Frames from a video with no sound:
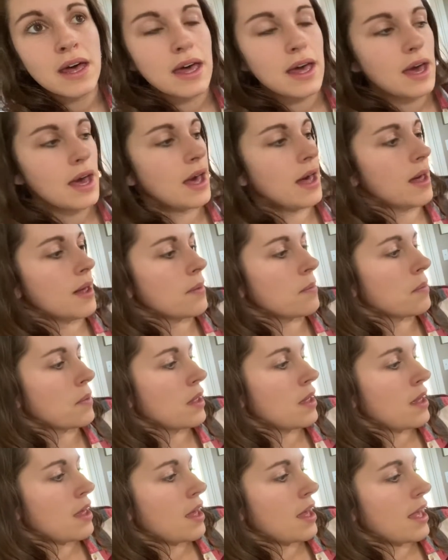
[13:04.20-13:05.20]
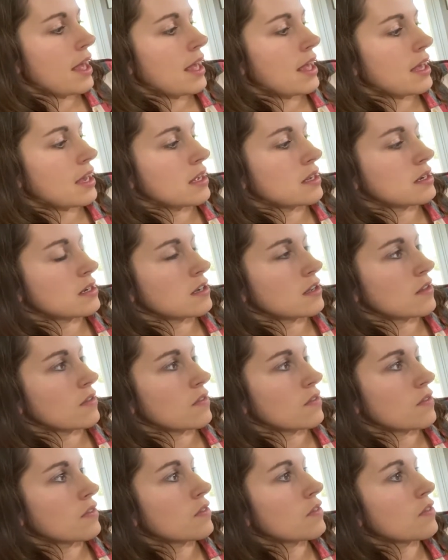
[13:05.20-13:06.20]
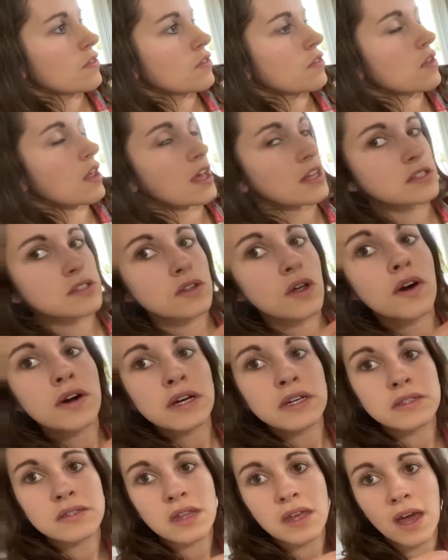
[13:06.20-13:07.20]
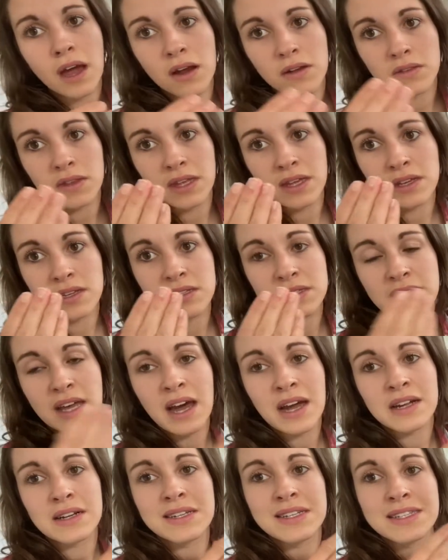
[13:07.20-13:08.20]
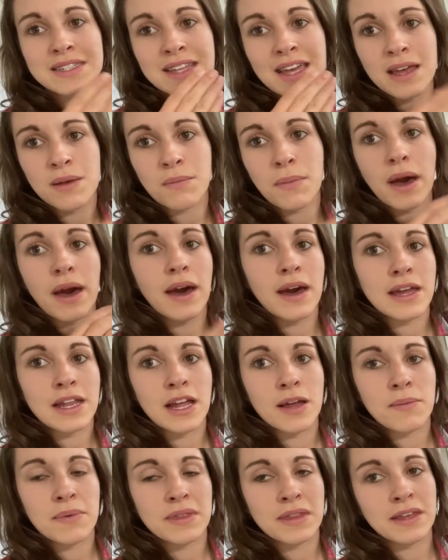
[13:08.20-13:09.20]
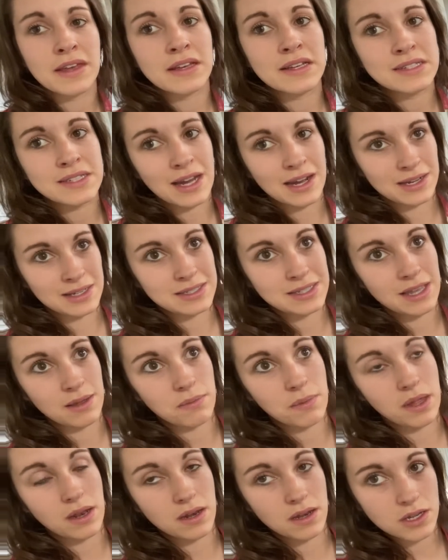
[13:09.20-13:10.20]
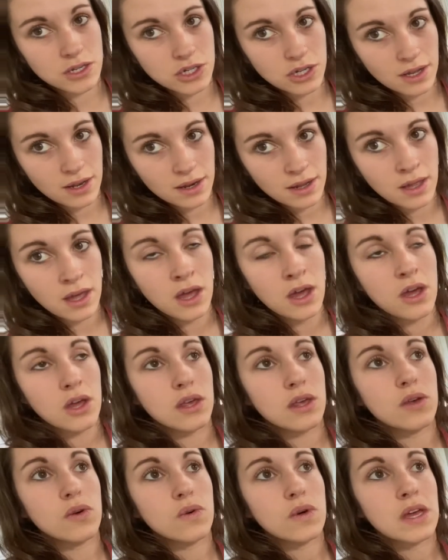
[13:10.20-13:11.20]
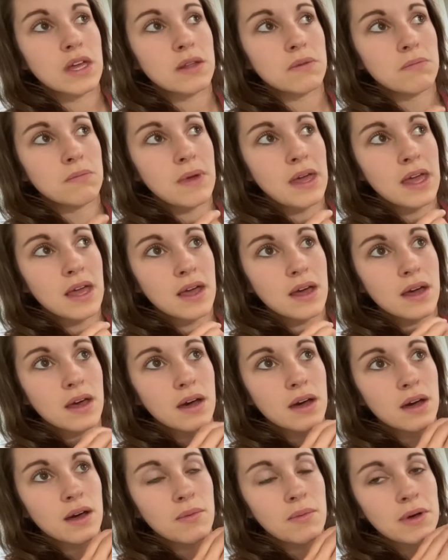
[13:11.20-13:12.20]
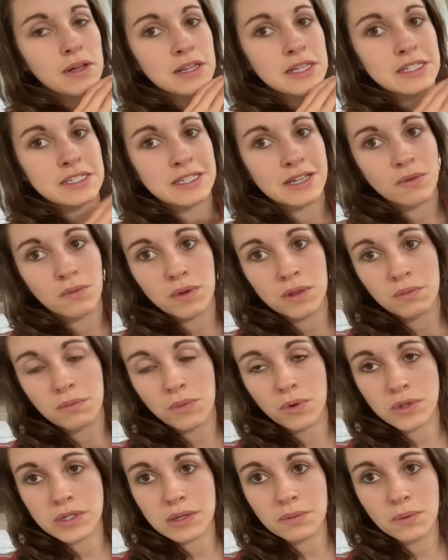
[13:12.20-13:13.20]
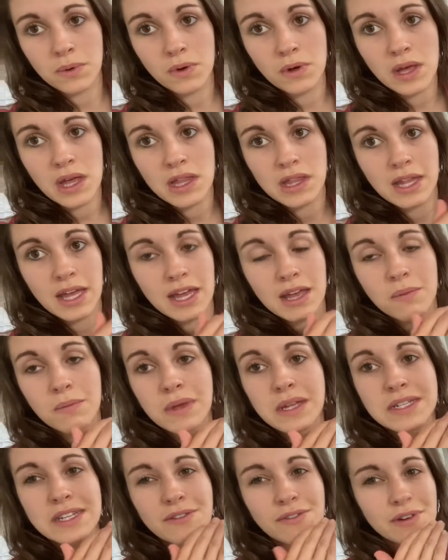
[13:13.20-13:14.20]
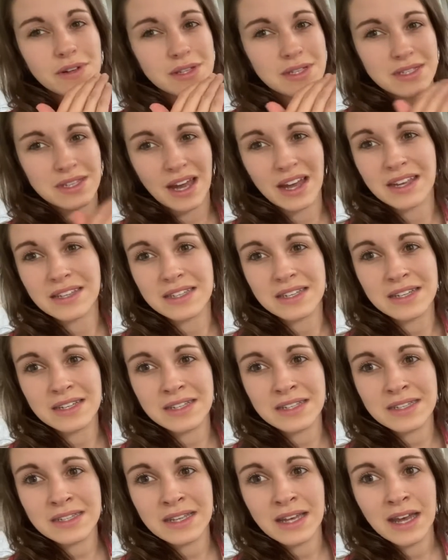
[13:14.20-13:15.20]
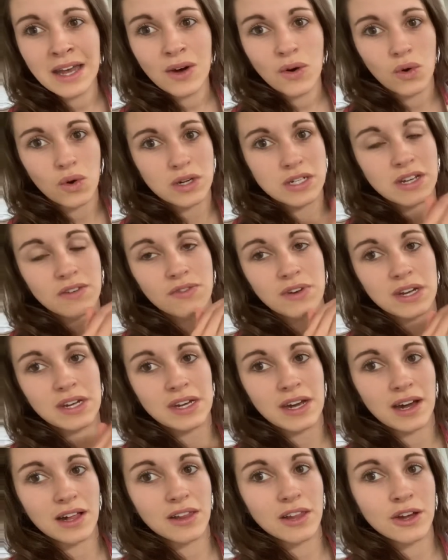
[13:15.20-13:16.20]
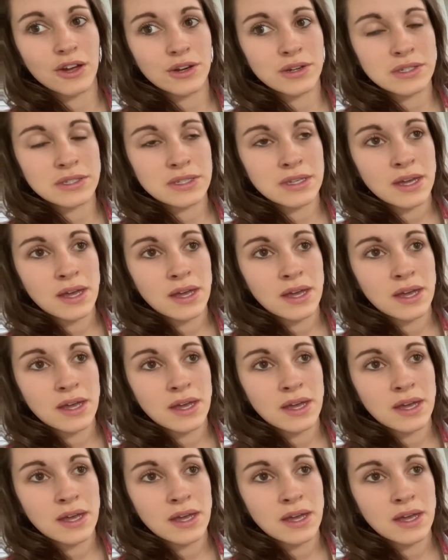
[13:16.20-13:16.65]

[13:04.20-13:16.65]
And as long as they are the exact same item in the exact same condition, you can make a listing with multiple, and they can be different sizes or different colors,